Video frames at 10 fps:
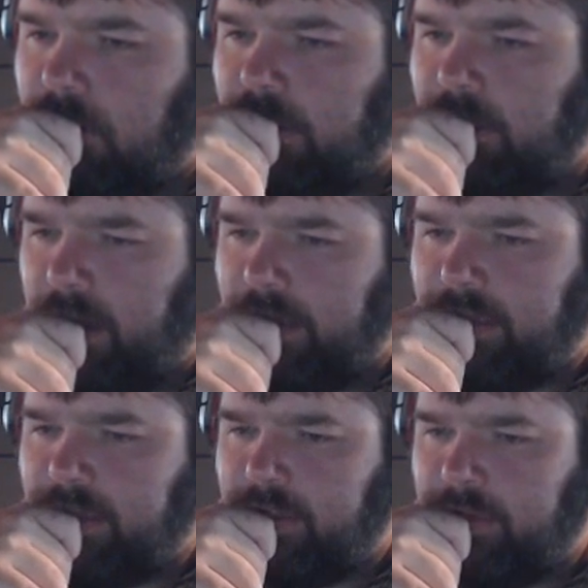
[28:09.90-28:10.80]
TOS
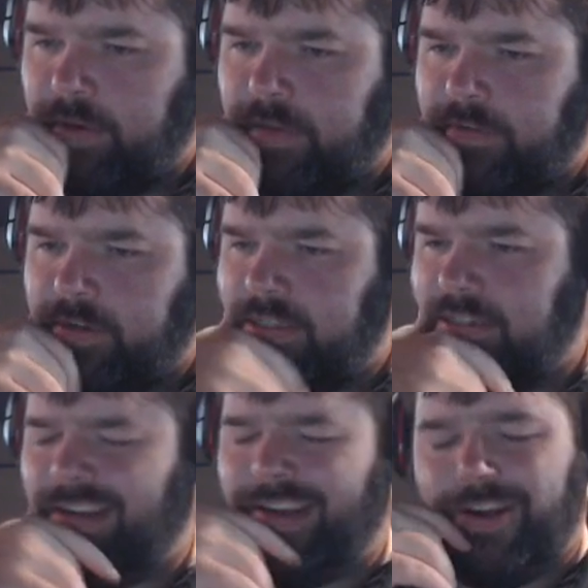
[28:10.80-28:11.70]
is also one of the first.
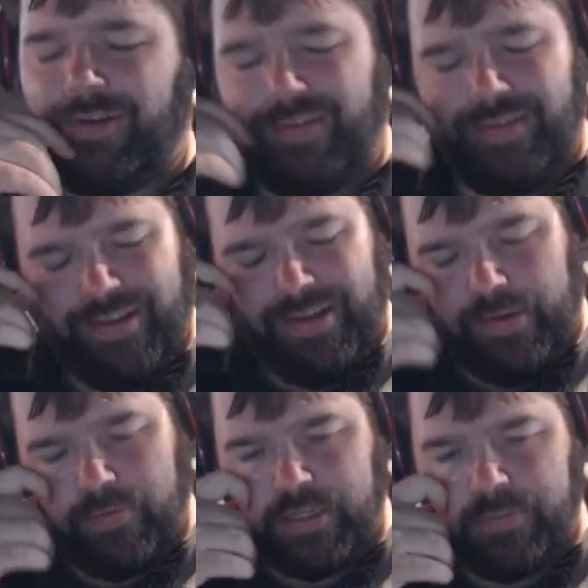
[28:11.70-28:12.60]
You know,
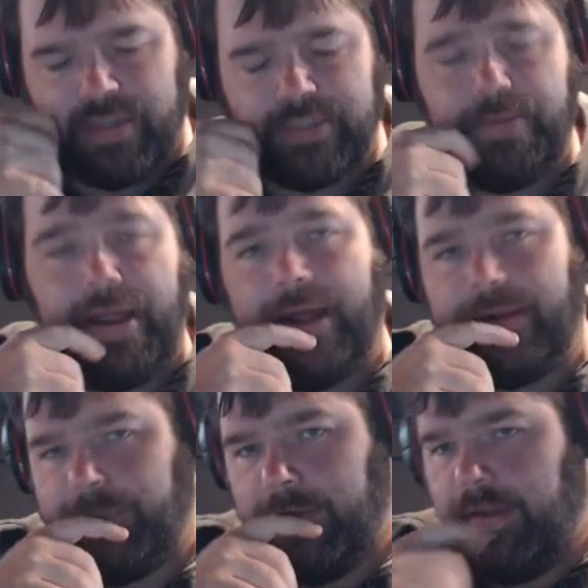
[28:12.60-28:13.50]
it was a mixed bag.
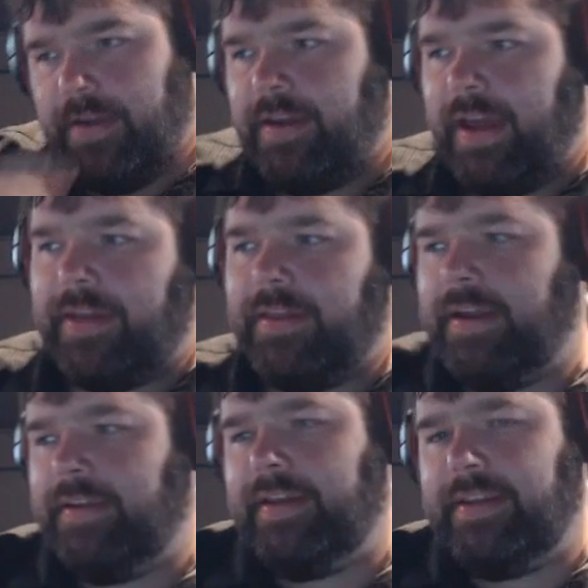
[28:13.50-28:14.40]
Yeah,
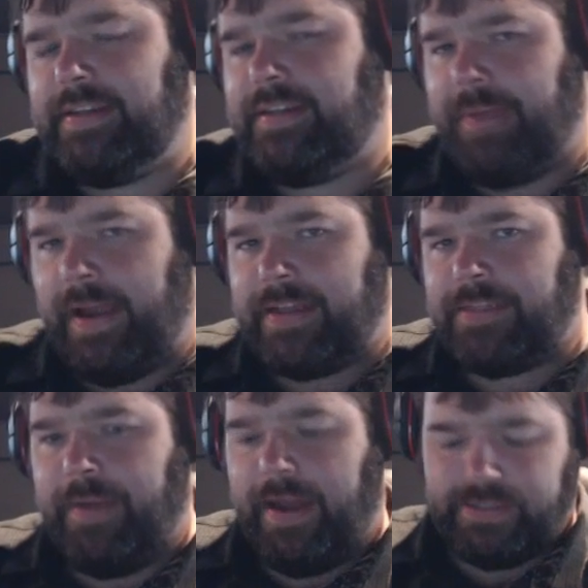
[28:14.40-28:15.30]
they they did some
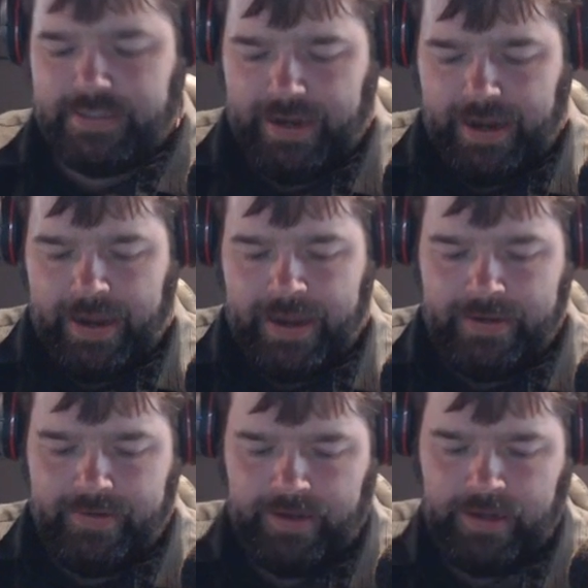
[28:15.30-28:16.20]
aspects. They
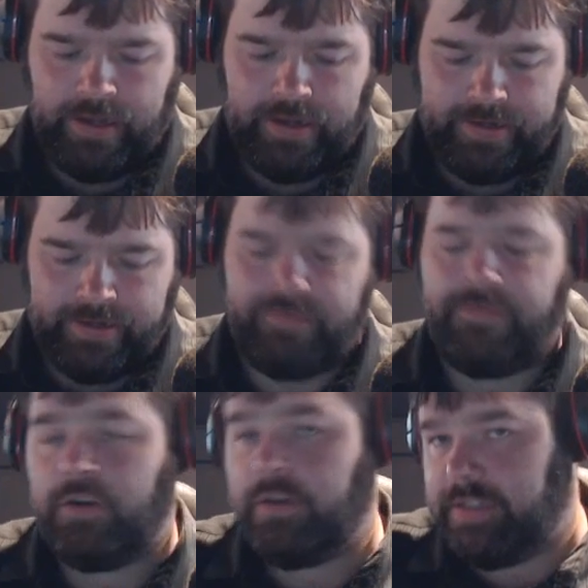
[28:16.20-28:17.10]
had uh, a
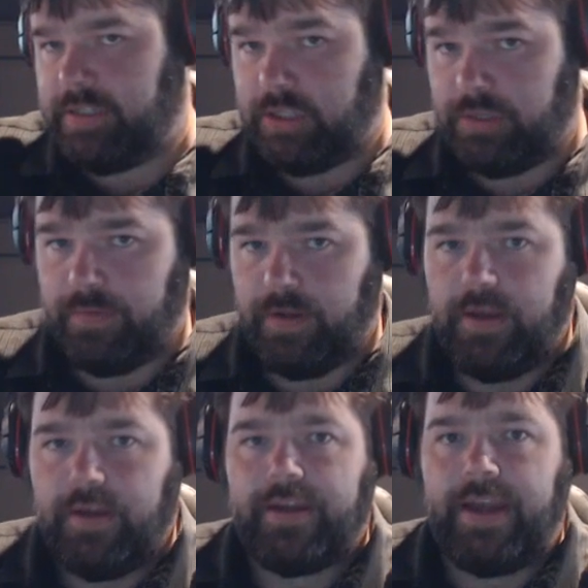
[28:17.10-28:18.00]
diverse
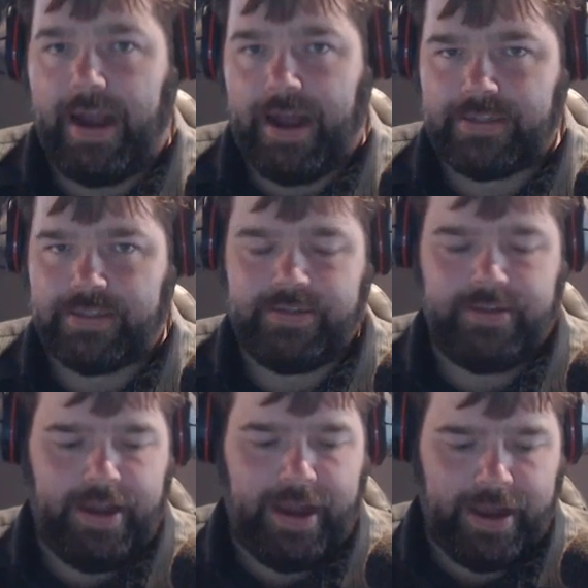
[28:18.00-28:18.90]
cast.
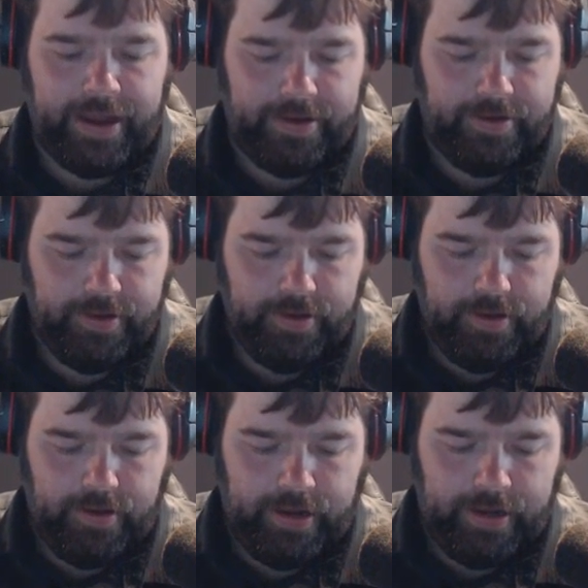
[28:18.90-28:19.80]
They had,
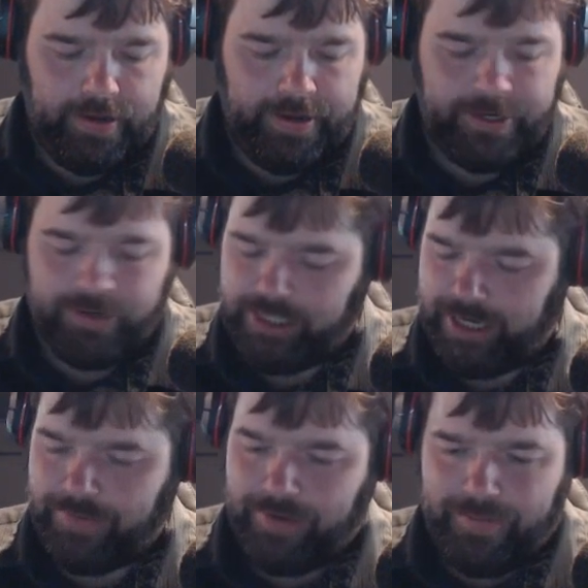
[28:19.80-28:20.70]
uh, and you know,
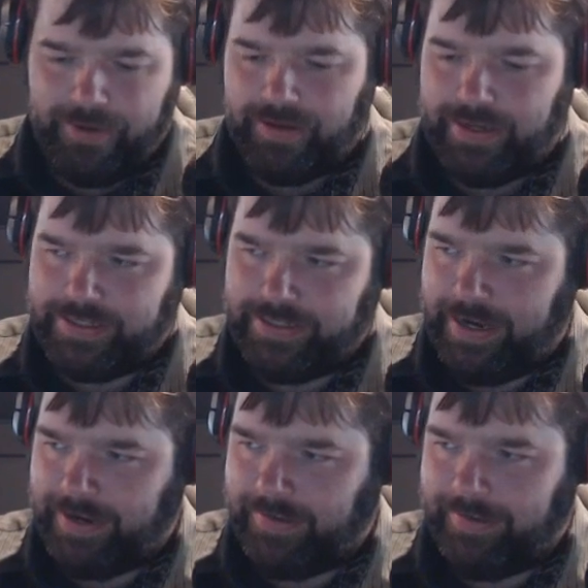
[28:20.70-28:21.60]
Gene Roddenberry likes to
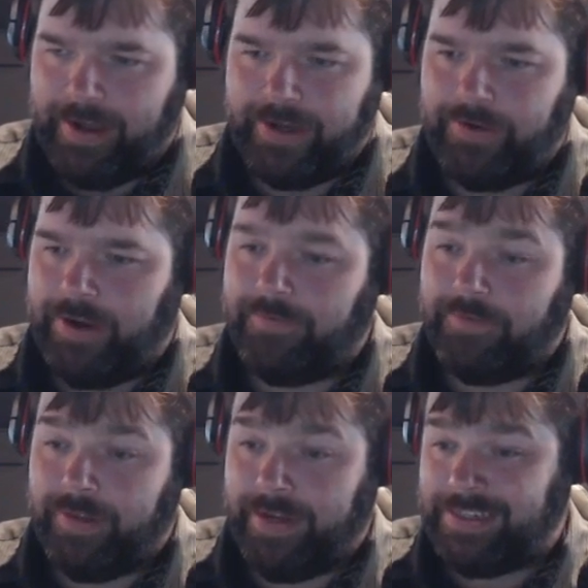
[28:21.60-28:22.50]
take a lot of credit
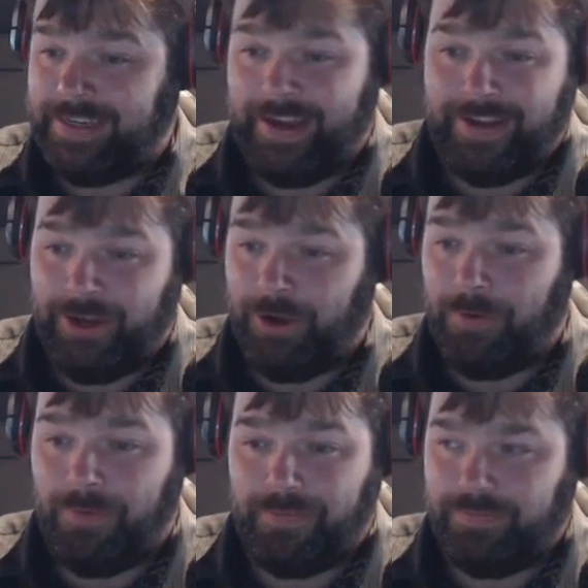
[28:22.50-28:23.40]
for things he had
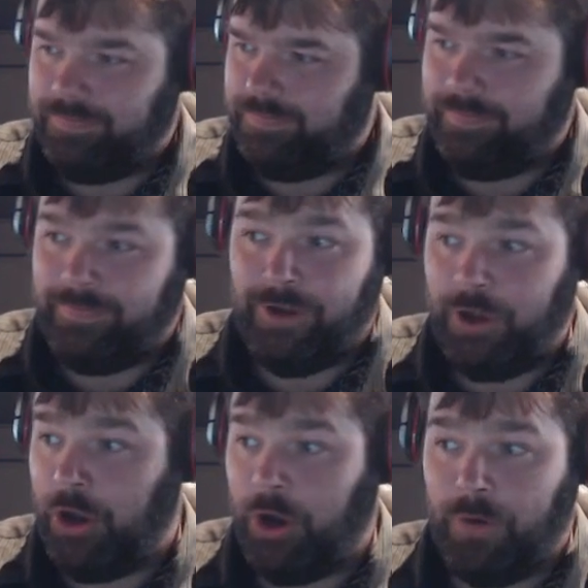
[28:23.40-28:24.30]
no
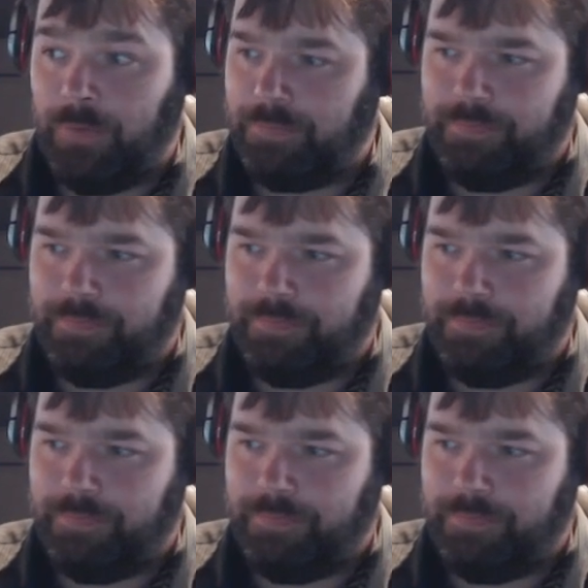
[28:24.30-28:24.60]
no